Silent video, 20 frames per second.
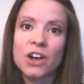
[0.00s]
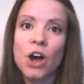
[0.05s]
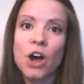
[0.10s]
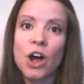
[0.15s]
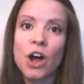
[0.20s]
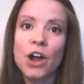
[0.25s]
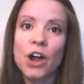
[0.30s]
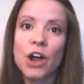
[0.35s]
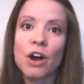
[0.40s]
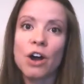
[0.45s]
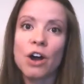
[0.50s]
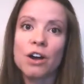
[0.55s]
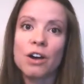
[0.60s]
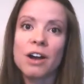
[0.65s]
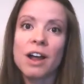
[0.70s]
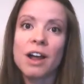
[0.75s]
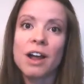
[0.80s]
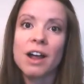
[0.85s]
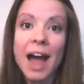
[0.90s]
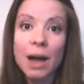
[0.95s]
on
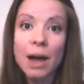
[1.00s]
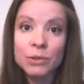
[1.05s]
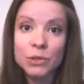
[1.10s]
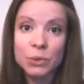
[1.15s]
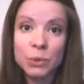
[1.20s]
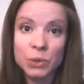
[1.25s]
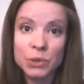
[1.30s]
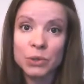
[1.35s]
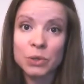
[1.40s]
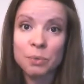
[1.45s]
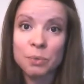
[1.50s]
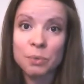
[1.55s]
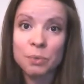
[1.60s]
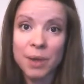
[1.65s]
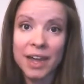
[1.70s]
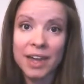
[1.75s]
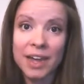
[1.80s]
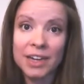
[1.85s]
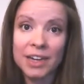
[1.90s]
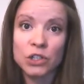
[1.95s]
our outsourcer
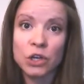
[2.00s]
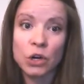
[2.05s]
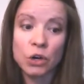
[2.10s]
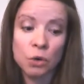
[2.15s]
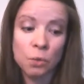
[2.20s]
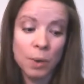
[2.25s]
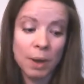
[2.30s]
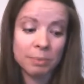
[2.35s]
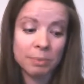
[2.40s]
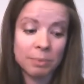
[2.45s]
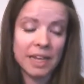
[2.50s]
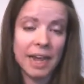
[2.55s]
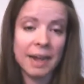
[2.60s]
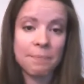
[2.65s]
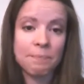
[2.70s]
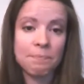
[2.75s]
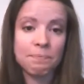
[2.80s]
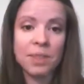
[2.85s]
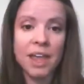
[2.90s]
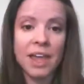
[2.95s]
page on our
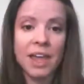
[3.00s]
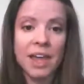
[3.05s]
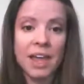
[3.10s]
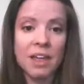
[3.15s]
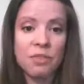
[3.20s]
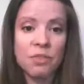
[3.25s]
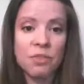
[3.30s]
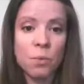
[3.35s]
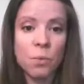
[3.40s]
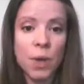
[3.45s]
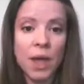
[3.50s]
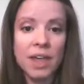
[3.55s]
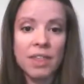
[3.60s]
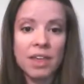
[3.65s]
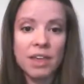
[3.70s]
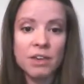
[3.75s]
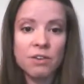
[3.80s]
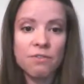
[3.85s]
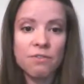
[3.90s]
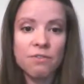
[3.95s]
website. And the
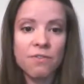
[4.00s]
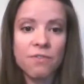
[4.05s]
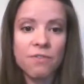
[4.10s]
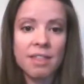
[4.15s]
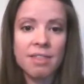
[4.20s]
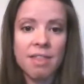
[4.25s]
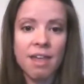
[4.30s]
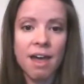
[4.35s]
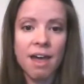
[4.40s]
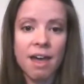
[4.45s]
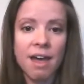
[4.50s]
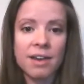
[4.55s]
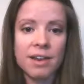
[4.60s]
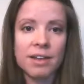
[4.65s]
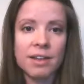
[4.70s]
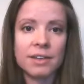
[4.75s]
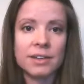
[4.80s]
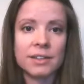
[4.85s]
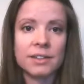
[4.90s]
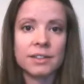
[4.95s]
way that you find
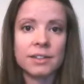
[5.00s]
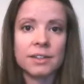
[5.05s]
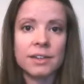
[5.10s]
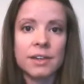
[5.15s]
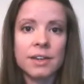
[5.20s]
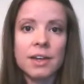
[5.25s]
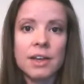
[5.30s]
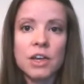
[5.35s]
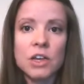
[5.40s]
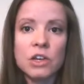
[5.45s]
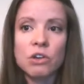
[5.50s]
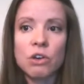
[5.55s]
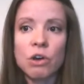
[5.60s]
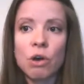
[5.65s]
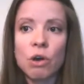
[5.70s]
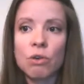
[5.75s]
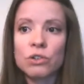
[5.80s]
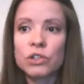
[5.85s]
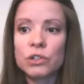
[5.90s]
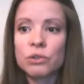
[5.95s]
that is you
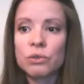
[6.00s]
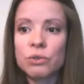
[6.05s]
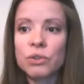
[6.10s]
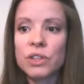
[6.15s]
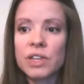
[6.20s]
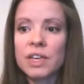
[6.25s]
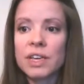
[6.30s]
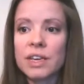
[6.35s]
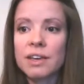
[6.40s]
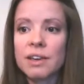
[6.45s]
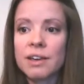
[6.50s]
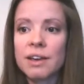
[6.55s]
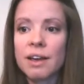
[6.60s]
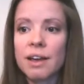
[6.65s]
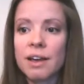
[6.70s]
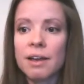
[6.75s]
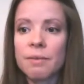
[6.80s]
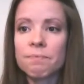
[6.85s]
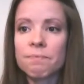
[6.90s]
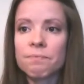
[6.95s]
go to the
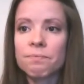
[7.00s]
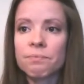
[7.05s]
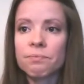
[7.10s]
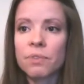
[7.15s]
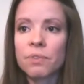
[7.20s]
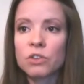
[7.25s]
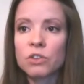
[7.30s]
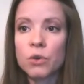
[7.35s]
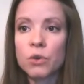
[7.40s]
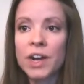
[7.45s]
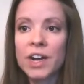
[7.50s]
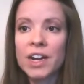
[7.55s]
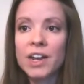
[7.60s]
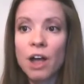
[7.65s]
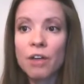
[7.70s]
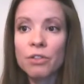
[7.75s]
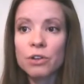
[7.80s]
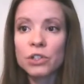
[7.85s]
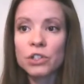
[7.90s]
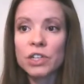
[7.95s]

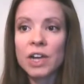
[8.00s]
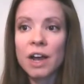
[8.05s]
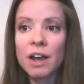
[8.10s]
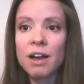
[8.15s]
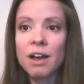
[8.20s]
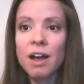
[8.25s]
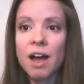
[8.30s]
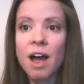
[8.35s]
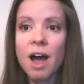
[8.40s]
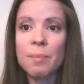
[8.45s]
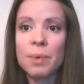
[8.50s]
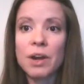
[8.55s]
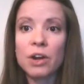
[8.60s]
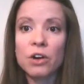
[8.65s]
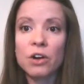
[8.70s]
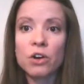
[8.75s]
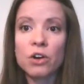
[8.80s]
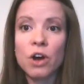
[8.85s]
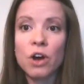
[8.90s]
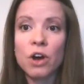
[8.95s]
trainingauthors.com,
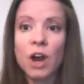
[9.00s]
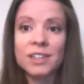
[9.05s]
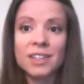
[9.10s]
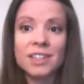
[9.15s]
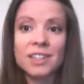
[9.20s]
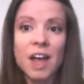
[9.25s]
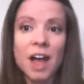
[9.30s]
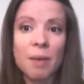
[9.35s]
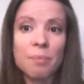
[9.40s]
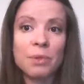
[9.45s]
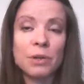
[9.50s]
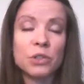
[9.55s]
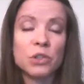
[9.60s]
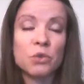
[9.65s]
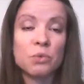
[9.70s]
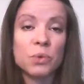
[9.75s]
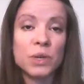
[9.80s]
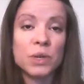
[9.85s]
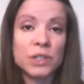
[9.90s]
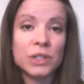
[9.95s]
and across the top
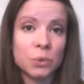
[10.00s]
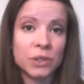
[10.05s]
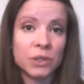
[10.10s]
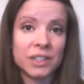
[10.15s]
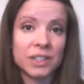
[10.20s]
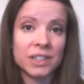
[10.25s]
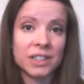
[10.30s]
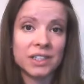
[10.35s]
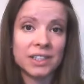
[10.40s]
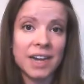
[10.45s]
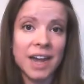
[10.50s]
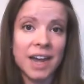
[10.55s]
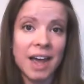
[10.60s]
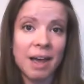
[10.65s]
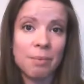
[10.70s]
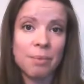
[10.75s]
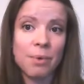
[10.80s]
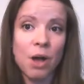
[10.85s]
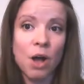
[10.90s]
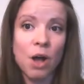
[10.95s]
there's a resources
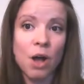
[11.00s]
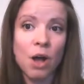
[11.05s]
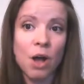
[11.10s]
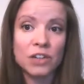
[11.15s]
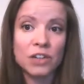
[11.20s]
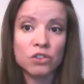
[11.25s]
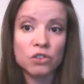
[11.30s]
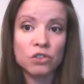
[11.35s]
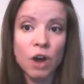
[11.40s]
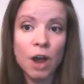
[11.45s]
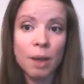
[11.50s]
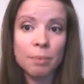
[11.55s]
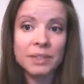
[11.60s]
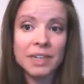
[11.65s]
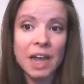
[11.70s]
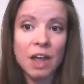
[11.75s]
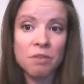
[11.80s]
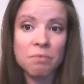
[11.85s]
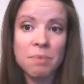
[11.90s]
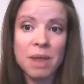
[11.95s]
tab. On that
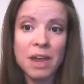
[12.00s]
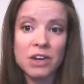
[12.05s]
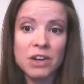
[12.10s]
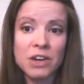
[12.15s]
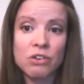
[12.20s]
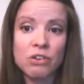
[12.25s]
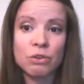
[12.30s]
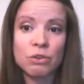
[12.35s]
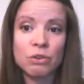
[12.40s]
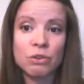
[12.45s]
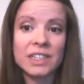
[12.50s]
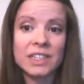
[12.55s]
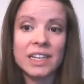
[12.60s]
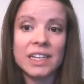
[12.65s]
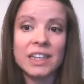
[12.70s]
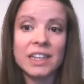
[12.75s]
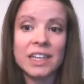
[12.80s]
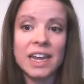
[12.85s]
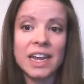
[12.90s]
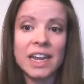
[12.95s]
drop-down menu, you'll see
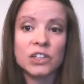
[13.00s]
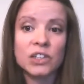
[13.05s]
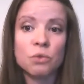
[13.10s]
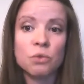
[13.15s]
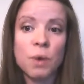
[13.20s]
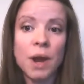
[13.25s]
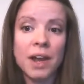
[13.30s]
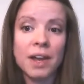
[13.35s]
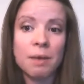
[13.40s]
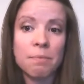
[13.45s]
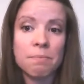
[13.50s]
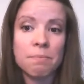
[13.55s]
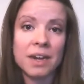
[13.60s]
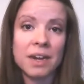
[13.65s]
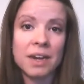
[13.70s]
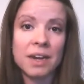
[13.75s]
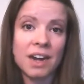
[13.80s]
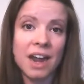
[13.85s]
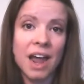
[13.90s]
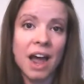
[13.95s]
a link to
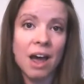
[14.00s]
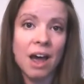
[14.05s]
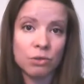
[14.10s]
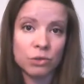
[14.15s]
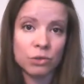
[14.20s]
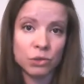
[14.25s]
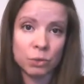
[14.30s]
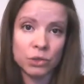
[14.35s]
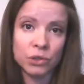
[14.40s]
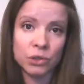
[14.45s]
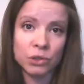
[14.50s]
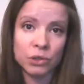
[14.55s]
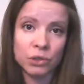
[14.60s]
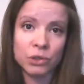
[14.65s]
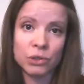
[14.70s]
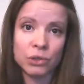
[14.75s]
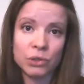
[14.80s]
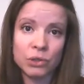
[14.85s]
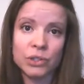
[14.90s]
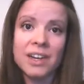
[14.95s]
recommended
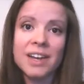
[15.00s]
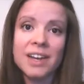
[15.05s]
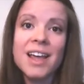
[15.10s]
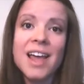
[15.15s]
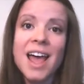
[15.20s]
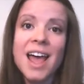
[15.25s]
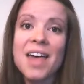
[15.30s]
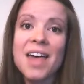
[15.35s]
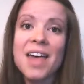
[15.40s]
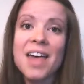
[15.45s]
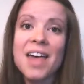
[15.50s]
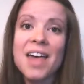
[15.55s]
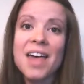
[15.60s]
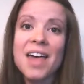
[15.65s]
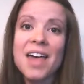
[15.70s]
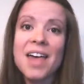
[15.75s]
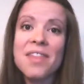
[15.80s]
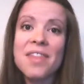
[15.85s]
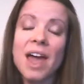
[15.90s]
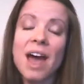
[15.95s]
outsourcers, and
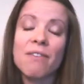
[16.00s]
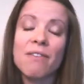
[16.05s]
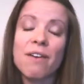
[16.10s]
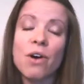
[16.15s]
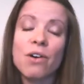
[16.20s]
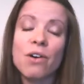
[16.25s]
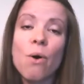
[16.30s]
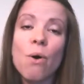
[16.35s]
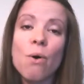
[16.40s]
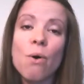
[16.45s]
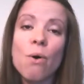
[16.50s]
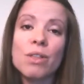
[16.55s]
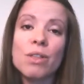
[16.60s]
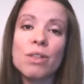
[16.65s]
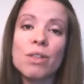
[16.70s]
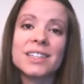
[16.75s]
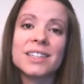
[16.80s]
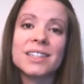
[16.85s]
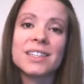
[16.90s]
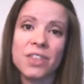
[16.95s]
they have a whole
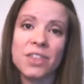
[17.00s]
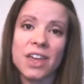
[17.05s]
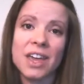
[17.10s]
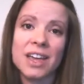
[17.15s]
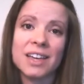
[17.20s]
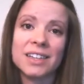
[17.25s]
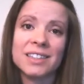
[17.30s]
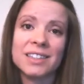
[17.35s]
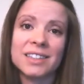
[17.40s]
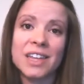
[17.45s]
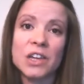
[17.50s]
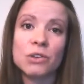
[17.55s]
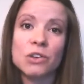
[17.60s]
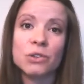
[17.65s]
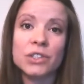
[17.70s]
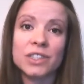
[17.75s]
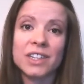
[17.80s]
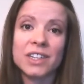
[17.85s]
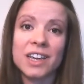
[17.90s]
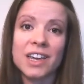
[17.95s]
list of things that you'll
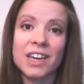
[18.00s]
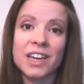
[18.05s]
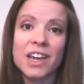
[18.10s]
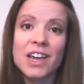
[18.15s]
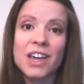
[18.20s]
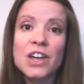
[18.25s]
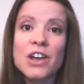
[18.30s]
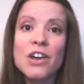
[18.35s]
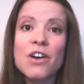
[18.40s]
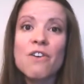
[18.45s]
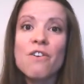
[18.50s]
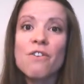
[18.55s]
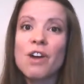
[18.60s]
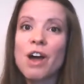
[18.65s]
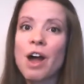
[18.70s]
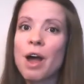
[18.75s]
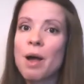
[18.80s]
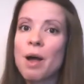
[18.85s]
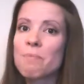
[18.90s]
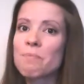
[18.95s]
see,
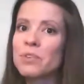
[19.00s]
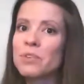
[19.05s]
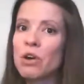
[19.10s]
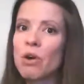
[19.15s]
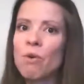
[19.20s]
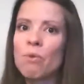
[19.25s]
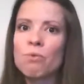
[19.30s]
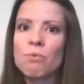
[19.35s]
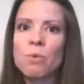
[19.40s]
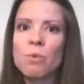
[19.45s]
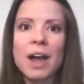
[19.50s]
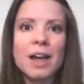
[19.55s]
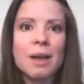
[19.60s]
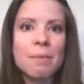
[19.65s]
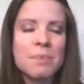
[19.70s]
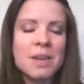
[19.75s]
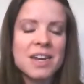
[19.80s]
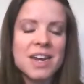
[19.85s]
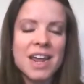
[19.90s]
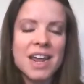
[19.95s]

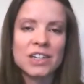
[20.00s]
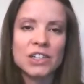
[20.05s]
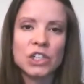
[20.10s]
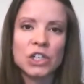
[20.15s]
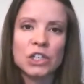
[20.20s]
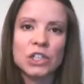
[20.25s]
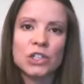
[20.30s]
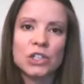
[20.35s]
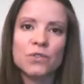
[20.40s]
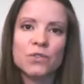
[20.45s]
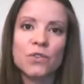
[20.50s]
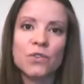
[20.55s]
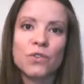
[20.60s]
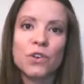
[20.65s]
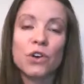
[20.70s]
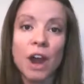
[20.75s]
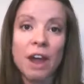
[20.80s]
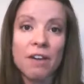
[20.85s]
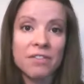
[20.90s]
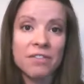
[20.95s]
recommendations
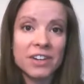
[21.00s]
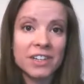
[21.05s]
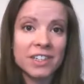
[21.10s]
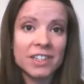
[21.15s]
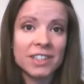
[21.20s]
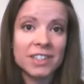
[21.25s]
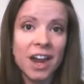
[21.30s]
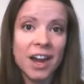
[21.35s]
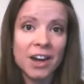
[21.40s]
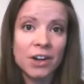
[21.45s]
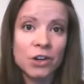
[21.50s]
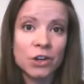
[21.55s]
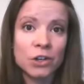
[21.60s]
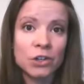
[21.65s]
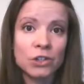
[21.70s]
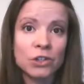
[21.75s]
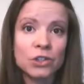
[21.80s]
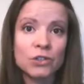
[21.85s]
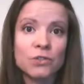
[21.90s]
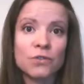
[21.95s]
for graphic
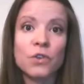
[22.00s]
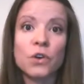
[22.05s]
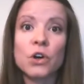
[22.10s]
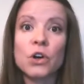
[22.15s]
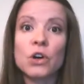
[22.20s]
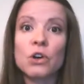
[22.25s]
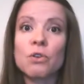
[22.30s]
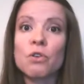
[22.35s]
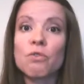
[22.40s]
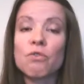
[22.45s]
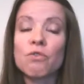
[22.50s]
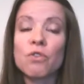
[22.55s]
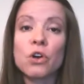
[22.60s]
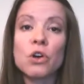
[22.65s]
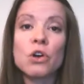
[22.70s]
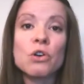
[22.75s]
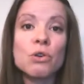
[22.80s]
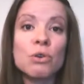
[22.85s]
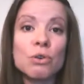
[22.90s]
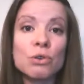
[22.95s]
designers, for
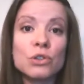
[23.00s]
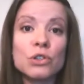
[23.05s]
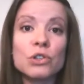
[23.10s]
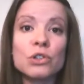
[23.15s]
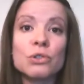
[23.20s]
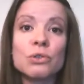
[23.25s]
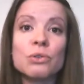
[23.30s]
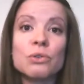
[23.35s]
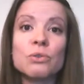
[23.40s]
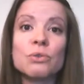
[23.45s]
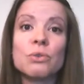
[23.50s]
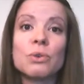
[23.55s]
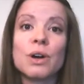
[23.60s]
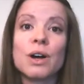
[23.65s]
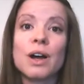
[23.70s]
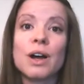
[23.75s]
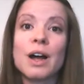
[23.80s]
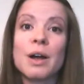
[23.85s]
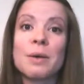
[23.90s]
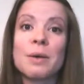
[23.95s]
who to